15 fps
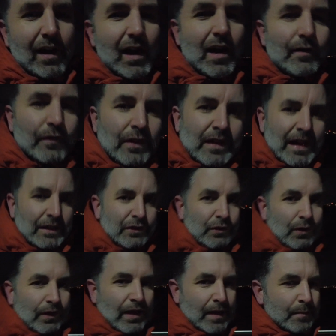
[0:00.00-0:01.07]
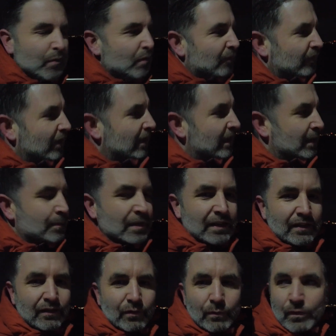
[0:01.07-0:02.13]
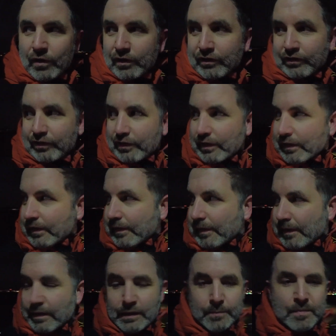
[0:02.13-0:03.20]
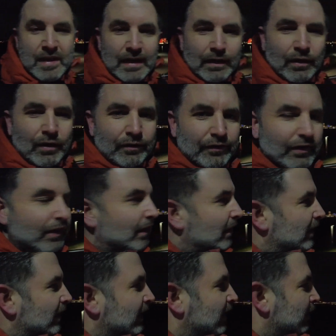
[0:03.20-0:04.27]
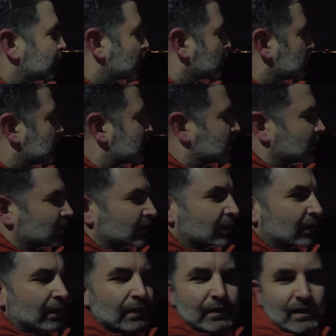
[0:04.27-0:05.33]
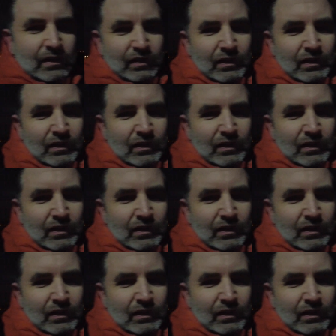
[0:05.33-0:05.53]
after that shot I moved a little bit towards the middle of the road here. This